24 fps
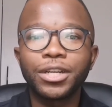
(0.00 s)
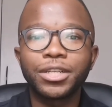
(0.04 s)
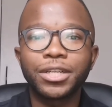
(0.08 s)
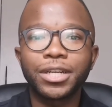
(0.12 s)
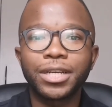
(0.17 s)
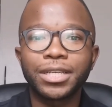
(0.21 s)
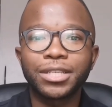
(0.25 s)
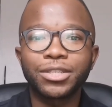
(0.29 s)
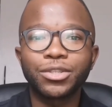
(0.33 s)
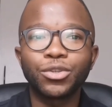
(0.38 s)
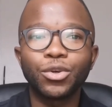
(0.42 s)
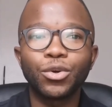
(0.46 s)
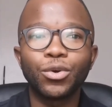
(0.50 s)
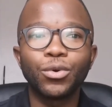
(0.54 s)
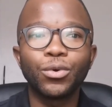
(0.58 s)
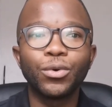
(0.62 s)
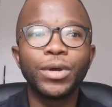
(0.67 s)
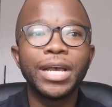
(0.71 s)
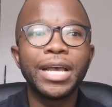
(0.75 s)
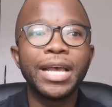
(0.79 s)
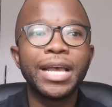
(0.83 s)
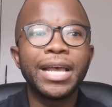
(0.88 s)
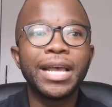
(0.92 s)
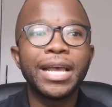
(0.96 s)
So
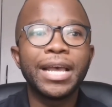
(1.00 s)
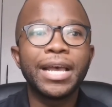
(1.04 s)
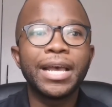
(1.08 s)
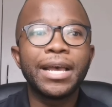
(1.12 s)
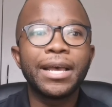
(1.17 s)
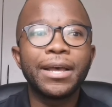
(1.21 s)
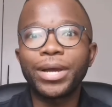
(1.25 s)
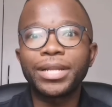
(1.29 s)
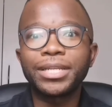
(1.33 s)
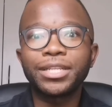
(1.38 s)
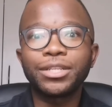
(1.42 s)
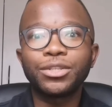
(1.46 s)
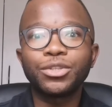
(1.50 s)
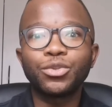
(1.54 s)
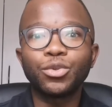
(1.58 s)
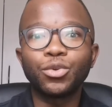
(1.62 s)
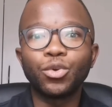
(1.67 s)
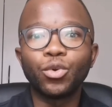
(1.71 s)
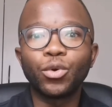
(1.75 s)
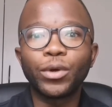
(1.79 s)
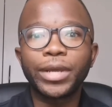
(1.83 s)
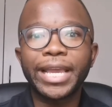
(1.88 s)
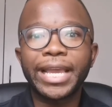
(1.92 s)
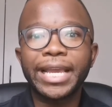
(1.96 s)
I wanted to
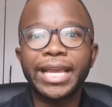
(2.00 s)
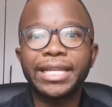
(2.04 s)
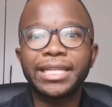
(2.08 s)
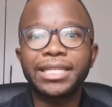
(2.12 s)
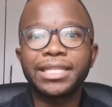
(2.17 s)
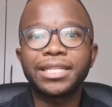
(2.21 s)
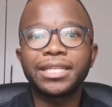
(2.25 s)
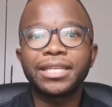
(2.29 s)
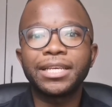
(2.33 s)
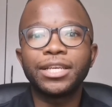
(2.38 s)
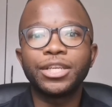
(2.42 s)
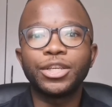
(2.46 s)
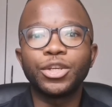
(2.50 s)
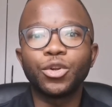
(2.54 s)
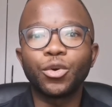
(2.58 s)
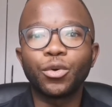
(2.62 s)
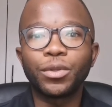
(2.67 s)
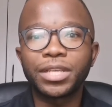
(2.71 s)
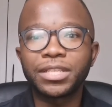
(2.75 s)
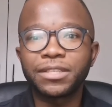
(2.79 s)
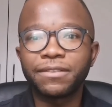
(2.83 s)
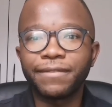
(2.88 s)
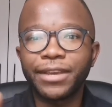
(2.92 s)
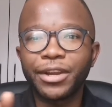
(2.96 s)
look at,
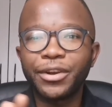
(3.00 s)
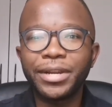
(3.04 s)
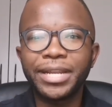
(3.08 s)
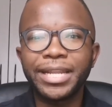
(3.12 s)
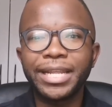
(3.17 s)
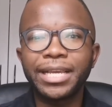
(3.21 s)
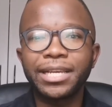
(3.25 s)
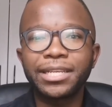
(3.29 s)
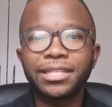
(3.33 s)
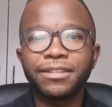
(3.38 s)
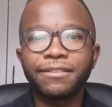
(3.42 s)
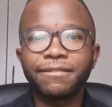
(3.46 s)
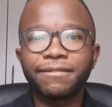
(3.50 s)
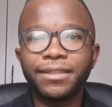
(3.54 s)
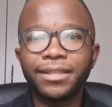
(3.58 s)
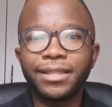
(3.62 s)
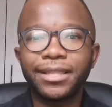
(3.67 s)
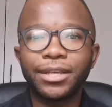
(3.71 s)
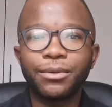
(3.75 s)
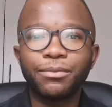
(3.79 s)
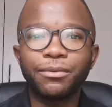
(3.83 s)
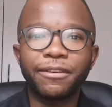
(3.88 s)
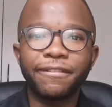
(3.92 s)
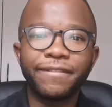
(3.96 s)
this very negative thing
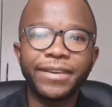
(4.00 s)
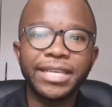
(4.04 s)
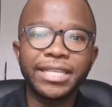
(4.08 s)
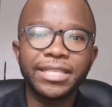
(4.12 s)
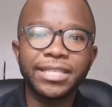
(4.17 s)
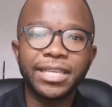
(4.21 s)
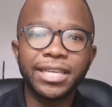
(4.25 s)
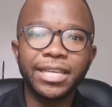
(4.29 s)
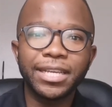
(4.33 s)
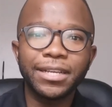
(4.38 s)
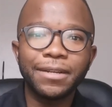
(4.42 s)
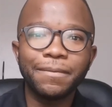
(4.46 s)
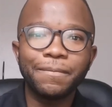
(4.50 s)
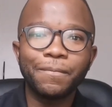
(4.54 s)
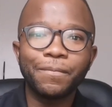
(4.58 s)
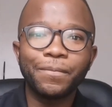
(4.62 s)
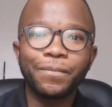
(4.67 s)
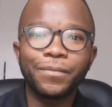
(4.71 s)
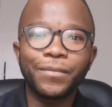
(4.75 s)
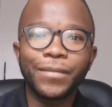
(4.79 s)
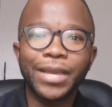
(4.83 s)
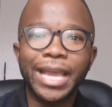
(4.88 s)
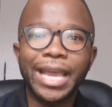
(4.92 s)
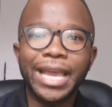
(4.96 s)
that we're facing
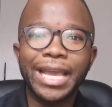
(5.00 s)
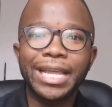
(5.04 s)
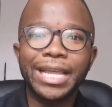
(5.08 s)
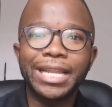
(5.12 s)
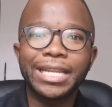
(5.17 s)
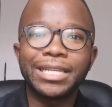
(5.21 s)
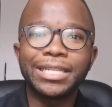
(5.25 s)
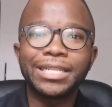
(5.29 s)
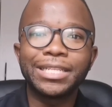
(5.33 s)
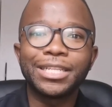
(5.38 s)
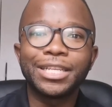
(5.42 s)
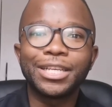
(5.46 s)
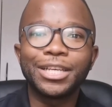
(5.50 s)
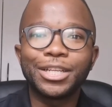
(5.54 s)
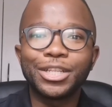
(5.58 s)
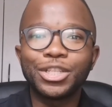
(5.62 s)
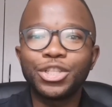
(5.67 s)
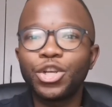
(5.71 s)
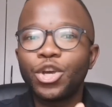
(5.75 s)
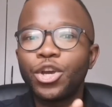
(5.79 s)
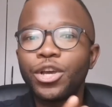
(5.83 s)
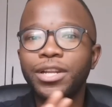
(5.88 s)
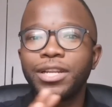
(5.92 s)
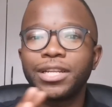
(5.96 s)
and
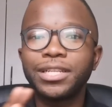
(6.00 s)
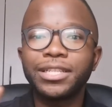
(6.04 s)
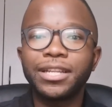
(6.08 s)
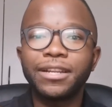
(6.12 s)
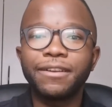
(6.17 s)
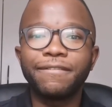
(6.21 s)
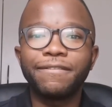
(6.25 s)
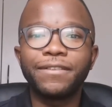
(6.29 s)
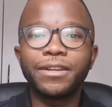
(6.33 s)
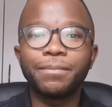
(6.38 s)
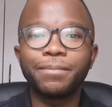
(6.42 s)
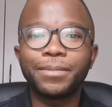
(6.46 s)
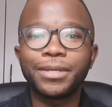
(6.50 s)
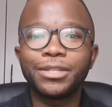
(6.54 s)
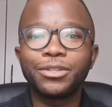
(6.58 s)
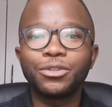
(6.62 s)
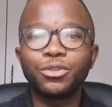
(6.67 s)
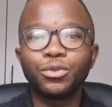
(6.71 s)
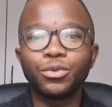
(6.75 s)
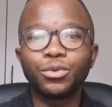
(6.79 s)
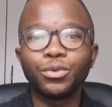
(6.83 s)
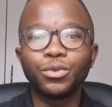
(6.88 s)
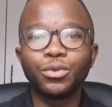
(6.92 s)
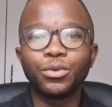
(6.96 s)
turn it and flip it
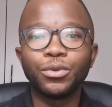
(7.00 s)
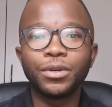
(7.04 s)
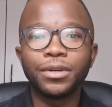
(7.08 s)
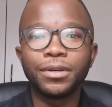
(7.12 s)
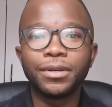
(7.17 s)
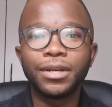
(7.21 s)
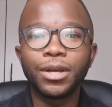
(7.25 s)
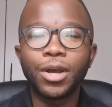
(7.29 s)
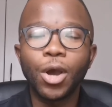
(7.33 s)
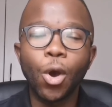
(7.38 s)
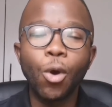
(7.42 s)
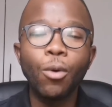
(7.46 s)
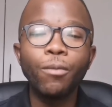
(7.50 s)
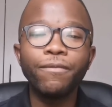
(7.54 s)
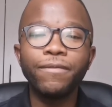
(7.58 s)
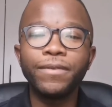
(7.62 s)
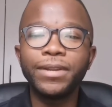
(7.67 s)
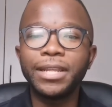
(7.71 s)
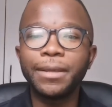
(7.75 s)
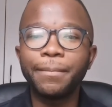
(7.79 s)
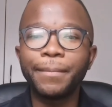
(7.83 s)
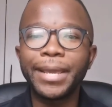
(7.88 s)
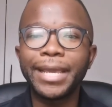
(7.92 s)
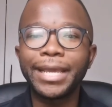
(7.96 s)
to
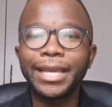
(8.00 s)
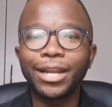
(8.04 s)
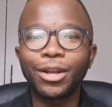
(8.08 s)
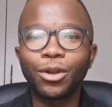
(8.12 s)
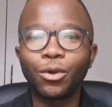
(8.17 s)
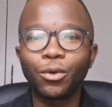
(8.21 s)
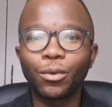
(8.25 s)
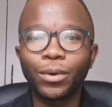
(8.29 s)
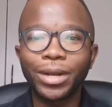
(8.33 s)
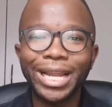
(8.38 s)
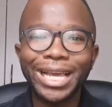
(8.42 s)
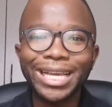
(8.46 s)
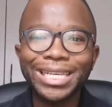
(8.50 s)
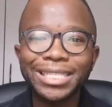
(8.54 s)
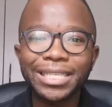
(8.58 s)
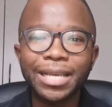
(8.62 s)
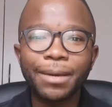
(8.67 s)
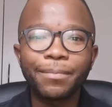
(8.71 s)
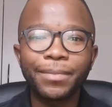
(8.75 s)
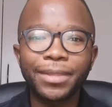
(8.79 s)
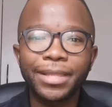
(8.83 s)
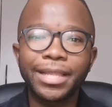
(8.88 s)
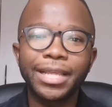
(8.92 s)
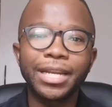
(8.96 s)
hopefully make it look like
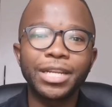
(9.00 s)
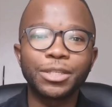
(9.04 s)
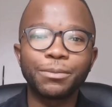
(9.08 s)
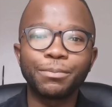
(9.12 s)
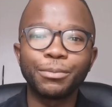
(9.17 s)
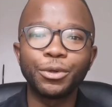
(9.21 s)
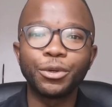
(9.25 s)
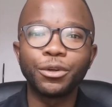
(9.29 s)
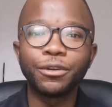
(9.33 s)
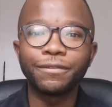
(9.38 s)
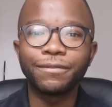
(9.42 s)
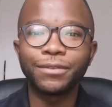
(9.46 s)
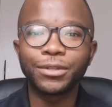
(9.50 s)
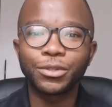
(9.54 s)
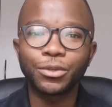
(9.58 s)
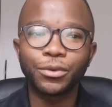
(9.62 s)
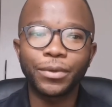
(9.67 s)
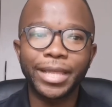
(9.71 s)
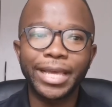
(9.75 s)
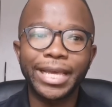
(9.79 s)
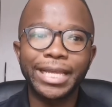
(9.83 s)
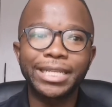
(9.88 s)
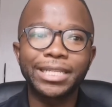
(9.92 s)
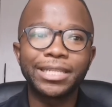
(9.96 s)
something that is beautiful,
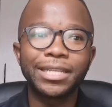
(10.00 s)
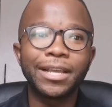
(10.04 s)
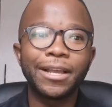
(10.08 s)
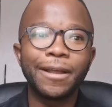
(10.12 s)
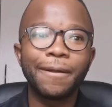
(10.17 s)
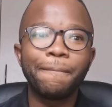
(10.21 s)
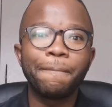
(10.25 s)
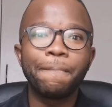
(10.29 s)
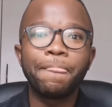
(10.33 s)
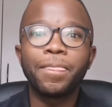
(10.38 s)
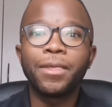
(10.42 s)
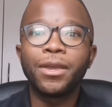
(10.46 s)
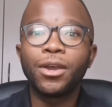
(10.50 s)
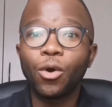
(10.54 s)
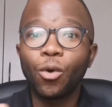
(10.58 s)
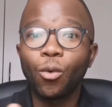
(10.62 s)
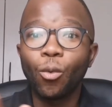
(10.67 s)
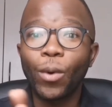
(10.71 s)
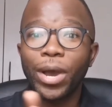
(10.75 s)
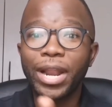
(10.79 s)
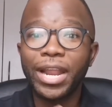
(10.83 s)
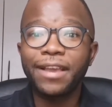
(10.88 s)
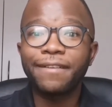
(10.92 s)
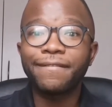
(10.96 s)
so that
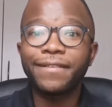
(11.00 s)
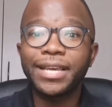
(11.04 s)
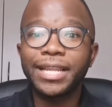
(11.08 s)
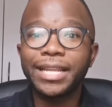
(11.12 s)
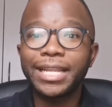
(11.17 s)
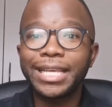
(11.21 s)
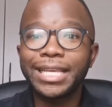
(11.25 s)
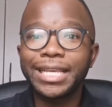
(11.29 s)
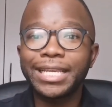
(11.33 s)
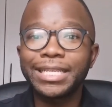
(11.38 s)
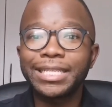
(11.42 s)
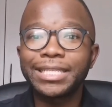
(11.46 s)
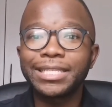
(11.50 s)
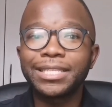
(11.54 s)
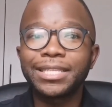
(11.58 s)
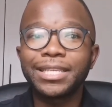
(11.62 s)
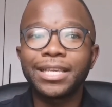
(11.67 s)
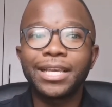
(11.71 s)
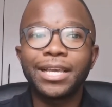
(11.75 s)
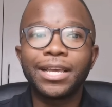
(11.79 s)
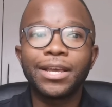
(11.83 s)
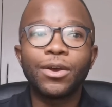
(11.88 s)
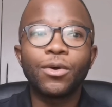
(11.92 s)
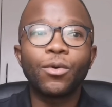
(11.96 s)
whatever it
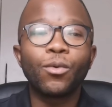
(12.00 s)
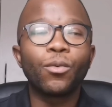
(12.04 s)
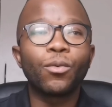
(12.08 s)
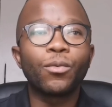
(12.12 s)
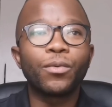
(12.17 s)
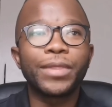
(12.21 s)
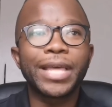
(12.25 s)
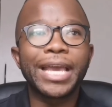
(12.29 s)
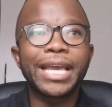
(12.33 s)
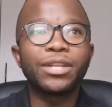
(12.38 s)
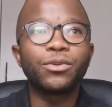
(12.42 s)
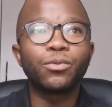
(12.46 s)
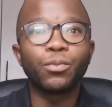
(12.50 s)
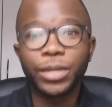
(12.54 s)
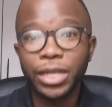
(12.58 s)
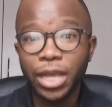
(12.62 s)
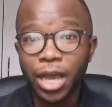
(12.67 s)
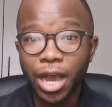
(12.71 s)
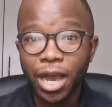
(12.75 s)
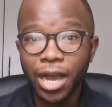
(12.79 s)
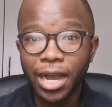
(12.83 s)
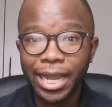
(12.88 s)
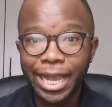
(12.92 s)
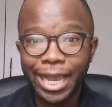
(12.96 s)
is that we
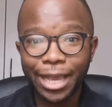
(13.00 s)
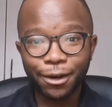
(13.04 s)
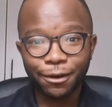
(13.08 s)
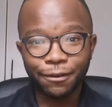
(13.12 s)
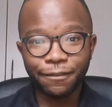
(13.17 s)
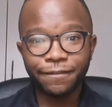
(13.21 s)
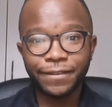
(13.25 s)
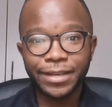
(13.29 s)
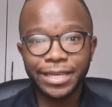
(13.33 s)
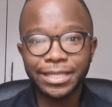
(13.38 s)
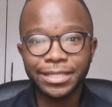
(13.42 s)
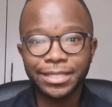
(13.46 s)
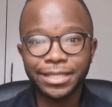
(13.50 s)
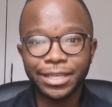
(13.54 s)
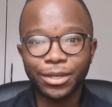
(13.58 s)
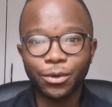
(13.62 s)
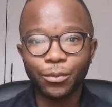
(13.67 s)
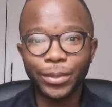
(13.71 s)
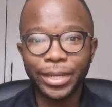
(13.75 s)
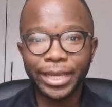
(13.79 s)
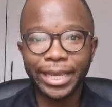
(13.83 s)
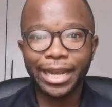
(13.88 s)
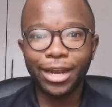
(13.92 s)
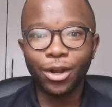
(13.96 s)
are kind of
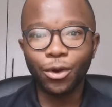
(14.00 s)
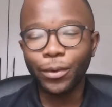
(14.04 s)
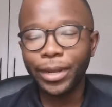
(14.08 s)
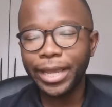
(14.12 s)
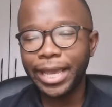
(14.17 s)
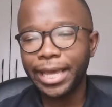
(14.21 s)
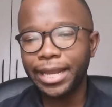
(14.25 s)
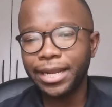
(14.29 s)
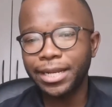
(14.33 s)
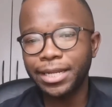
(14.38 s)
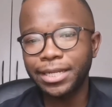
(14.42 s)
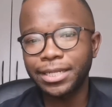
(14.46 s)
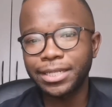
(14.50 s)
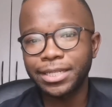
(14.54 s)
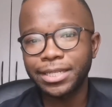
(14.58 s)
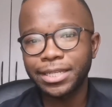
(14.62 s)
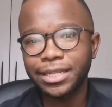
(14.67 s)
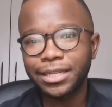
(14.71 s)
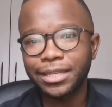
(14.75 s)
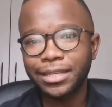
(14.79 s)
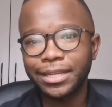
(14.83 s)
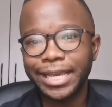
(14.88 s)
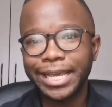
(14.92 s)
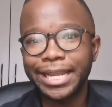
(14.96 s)
facing, we can look at
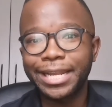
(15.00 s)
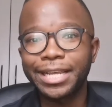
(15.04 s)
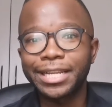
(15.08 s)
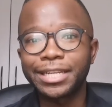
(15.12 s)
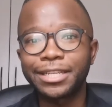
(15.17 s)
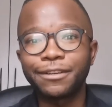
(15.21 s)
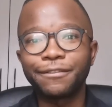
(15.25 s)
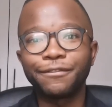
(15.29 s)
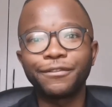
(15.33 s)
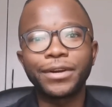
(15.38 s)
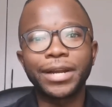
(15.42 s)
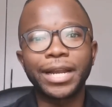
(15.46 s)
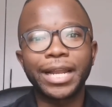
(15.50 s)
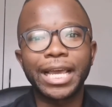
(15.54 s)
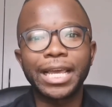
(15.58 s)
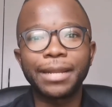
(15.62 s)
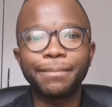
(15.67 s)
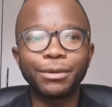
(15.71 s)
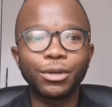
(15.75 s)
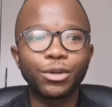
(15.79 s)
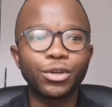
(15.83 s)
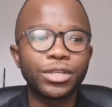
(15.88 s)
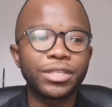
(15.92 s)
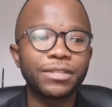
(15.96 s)
it in a different
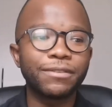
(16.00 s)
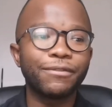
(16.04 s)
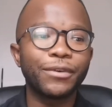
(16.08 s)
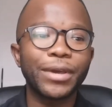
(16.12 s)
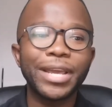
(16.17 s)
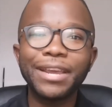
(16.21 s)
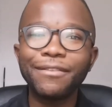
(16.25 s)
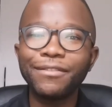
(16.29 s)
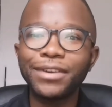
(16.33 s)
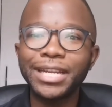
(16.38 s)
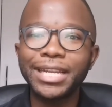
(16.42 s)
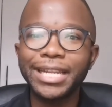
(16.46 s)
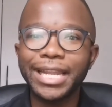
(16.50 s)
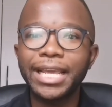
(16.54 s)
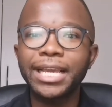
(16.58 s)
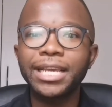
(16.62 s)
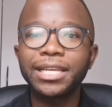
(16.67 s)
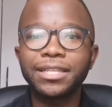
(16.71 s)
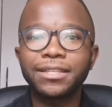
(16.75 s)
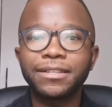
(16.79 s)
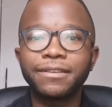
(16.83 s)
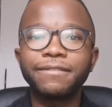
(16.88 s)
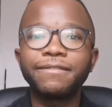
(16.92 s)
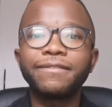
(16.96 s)
light. Because for every
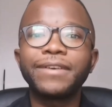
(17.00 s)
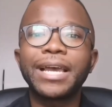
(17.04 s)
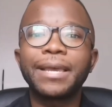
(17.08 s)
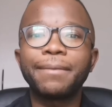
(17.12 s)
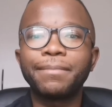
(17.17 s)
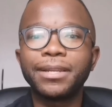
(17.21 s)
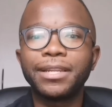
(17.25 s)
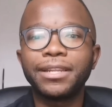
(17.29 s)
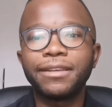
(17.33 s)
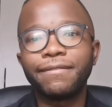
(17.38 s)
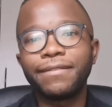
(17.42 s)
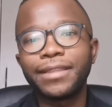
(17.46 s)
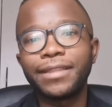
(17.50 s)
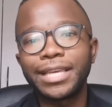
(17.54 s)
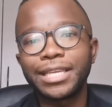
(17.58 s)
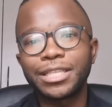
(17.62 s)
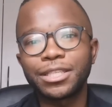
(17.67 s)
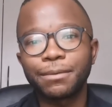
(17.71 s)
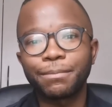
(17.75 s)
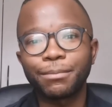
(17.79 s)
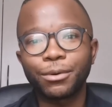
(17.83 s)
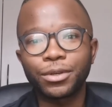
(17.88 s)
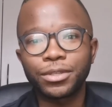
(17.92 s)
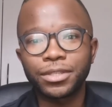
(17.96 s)
negative, I believe there
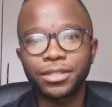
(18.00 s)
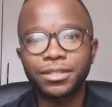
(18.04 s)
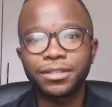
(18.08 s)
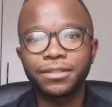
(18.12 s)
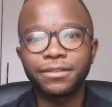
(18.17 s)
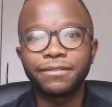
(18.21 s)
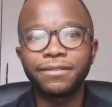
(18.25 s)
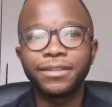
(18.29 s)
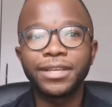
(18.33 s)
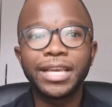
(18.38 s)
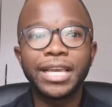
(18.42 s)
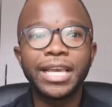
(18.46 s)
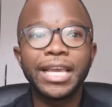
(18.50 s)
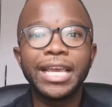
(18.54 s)
is a positive.